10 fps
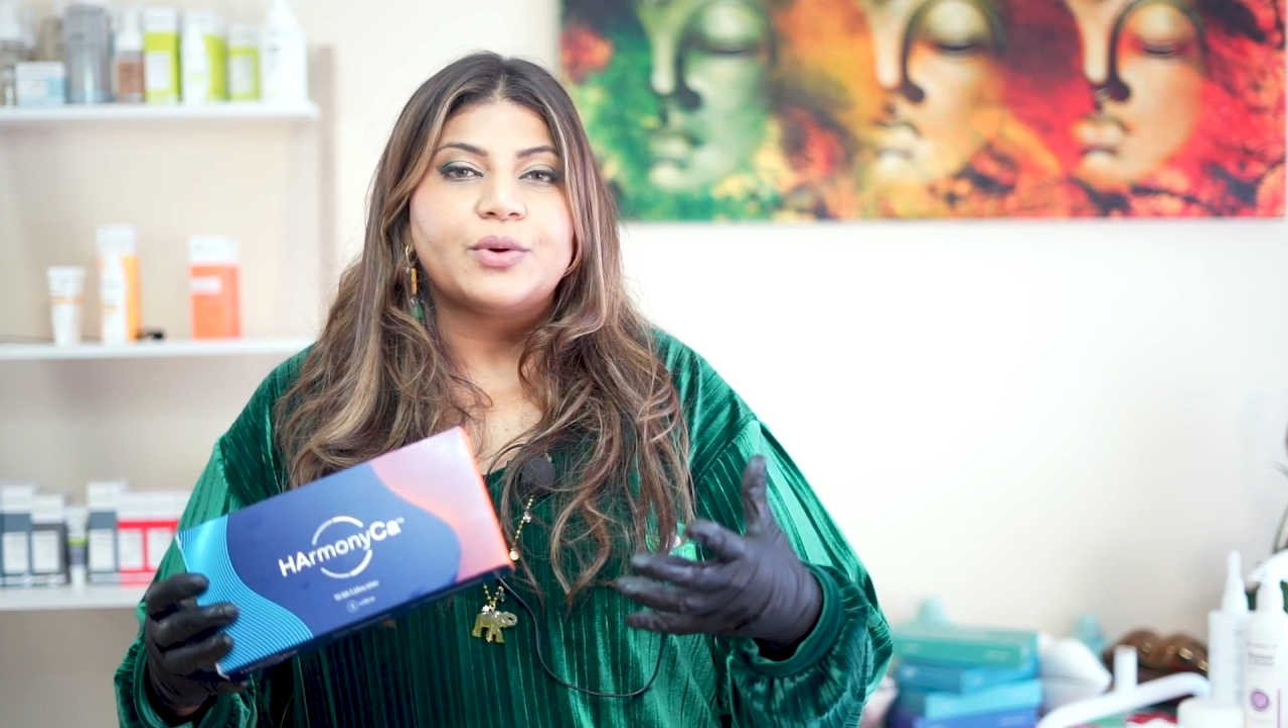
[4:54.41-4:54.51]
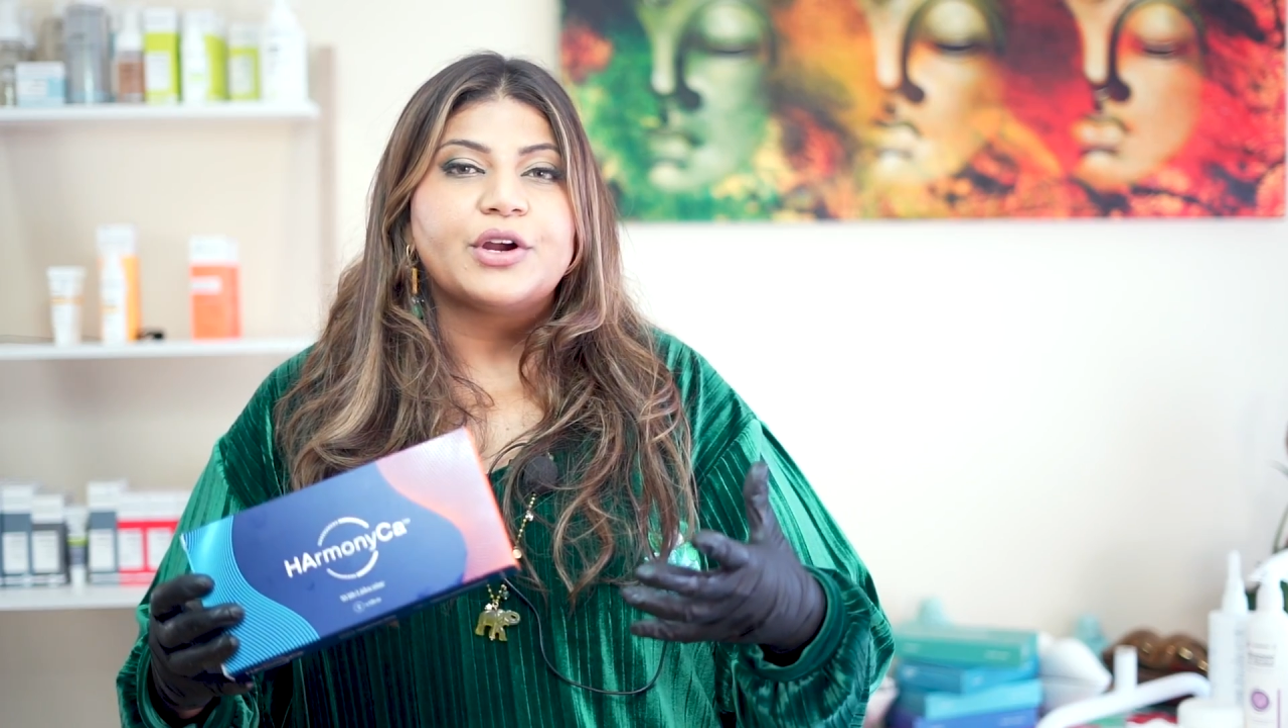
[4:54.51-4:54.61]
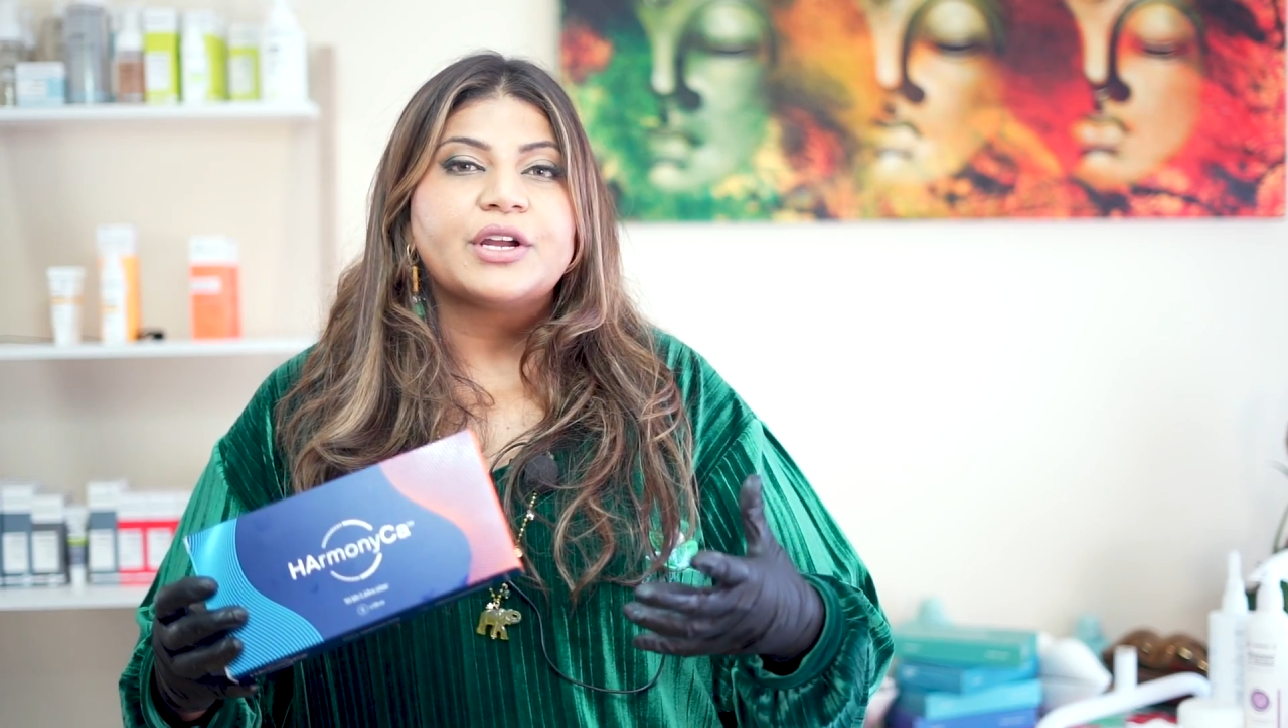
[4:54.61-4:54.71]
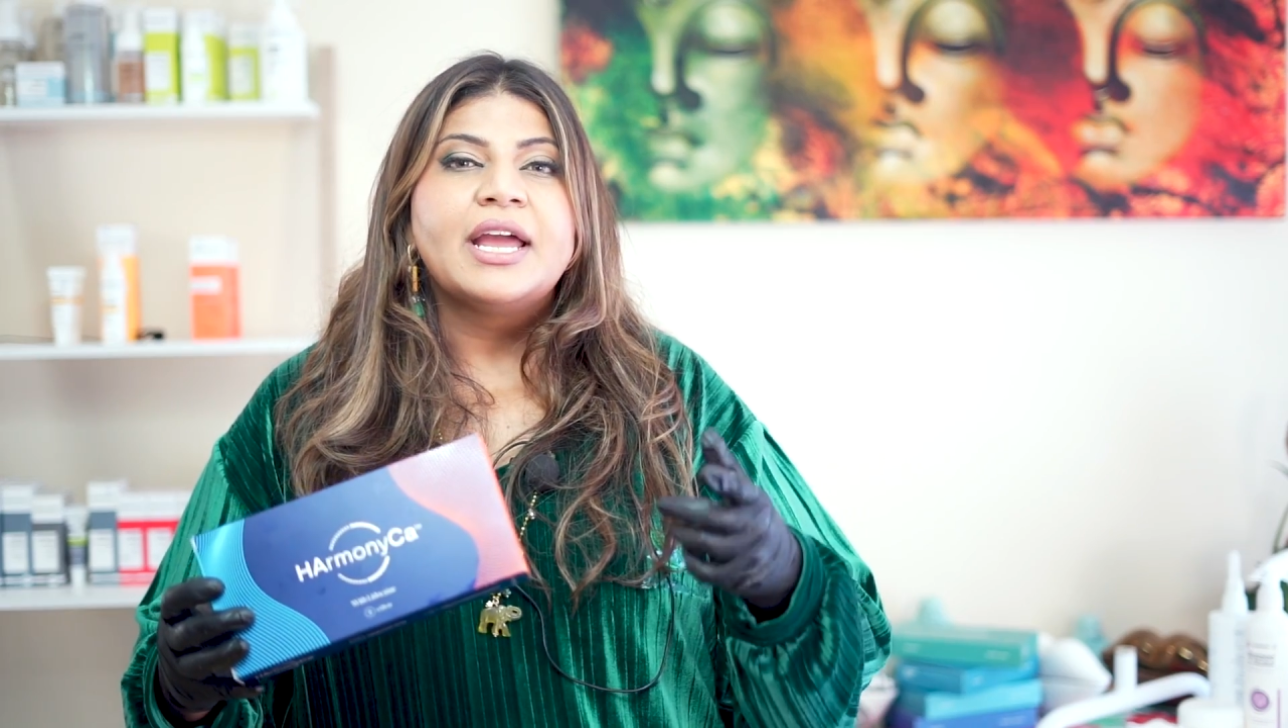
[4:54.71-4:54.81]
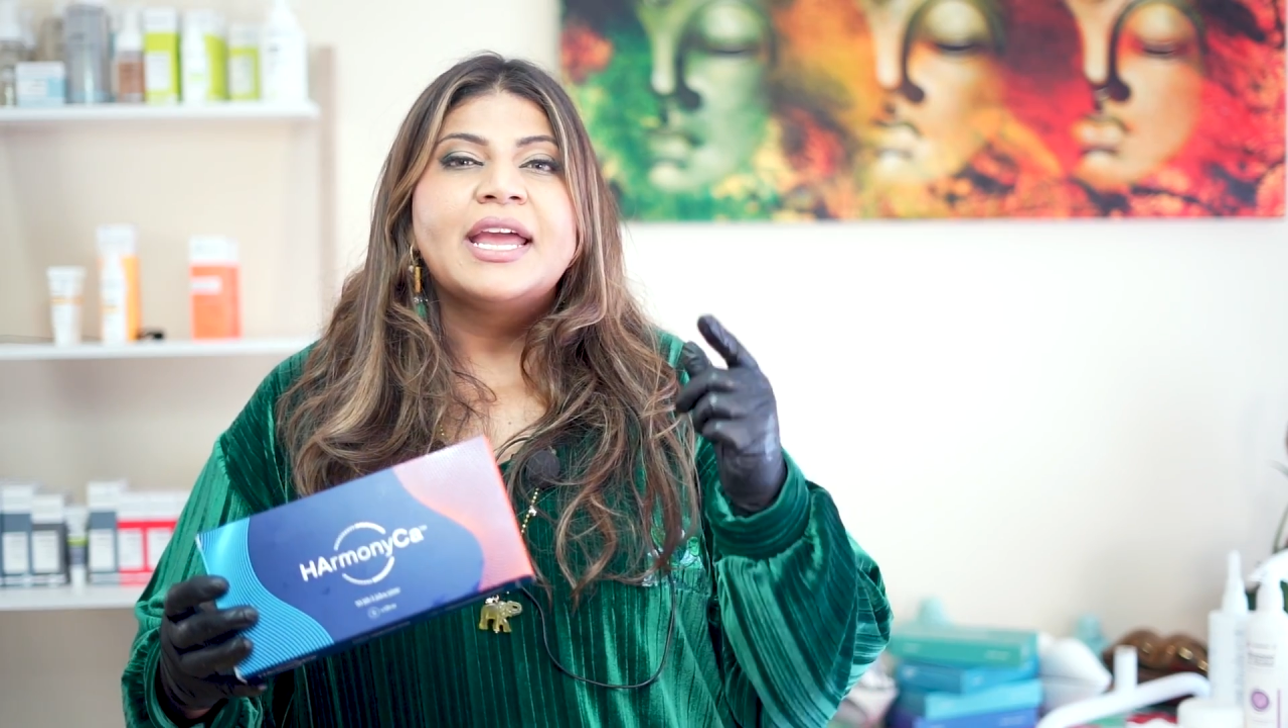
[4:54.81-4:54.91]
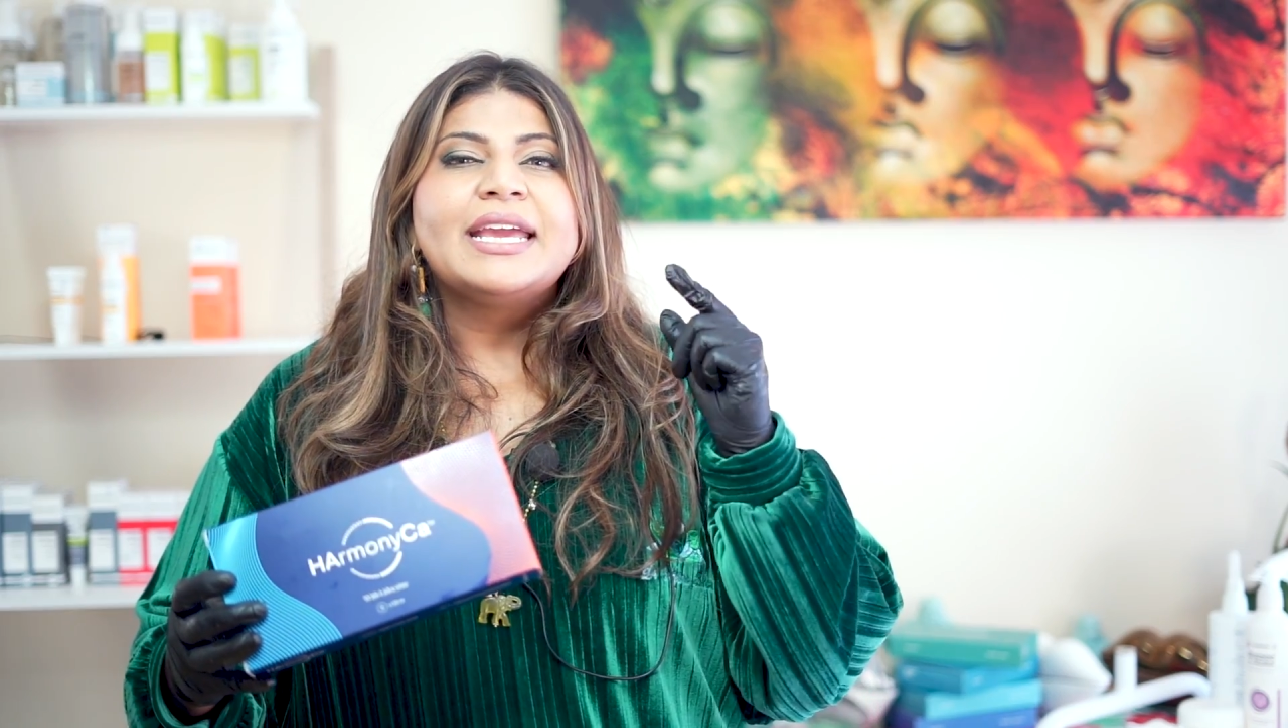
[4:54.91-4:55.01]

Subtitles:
work.